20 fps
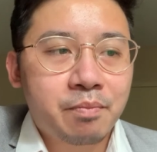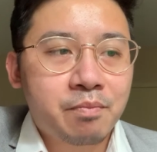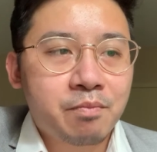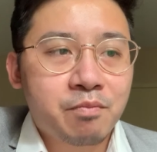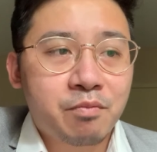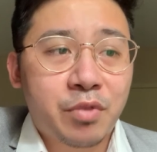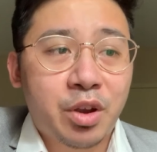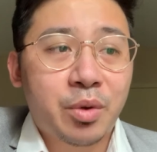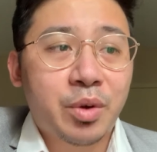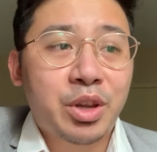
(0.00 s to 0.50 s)

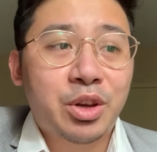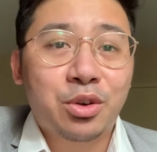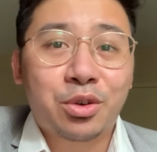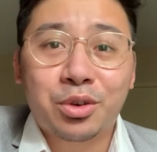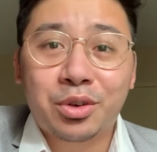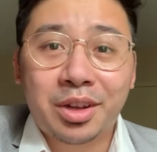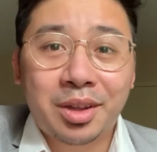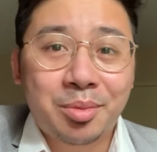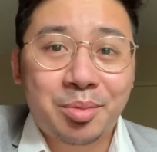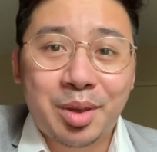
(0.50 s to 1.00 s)
Very
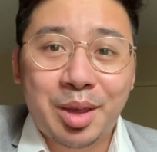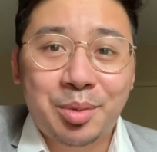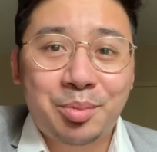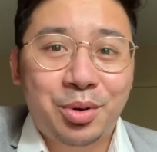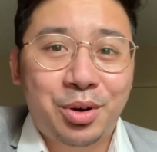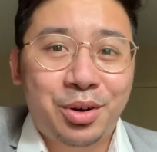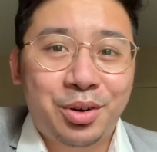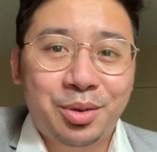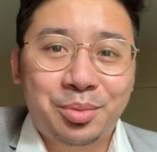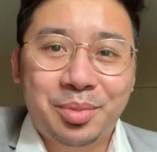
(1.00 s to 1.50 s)
nerdy
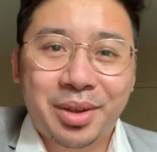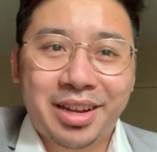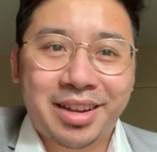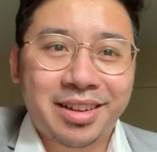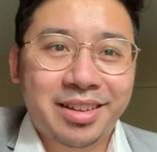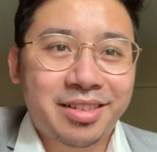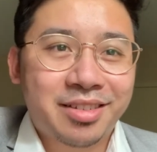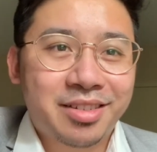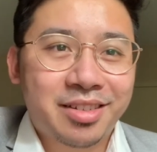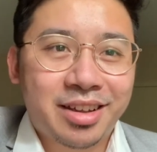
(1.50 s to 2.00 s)
people,
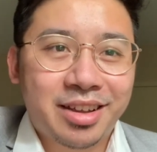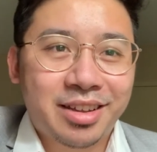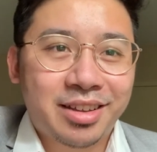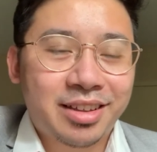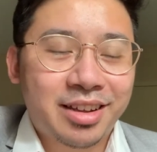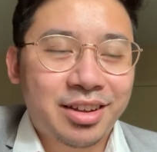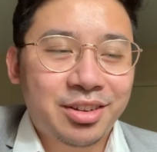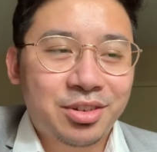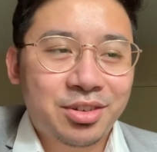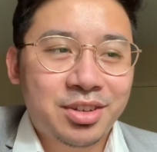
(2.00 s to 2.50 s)
because
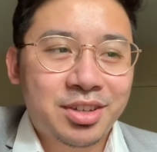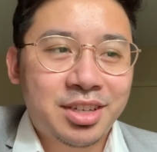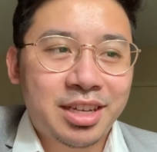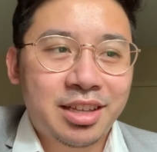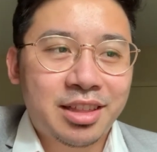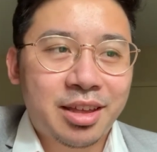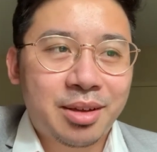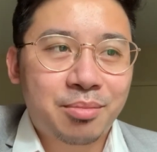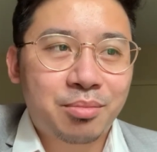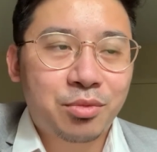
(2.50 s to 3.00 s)
I just
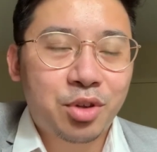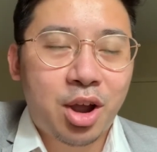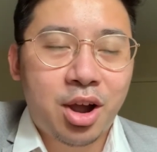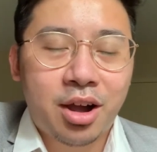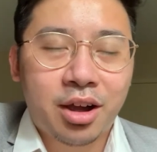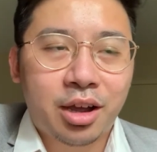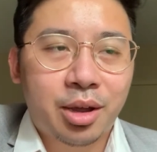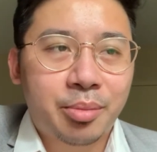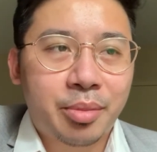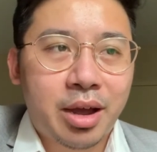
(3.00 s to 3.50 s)
see them
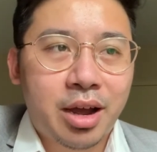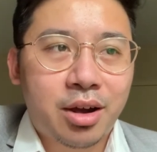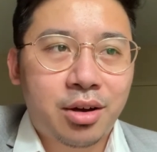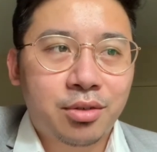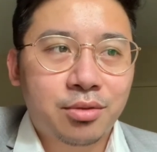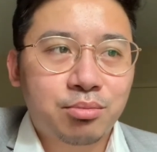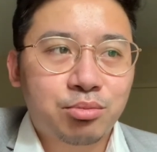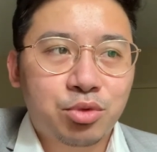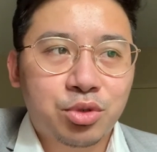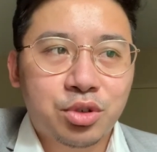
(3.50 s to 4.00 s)
talk
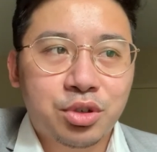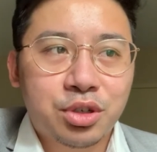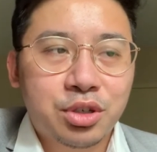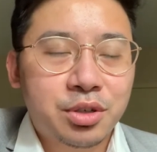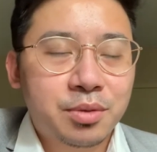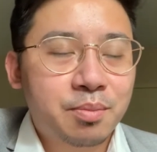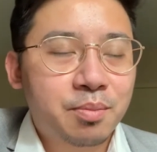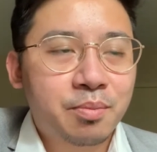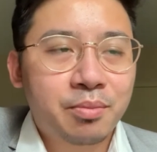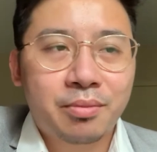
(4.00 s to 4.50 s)
about
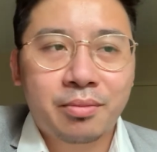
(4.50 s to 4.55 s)
just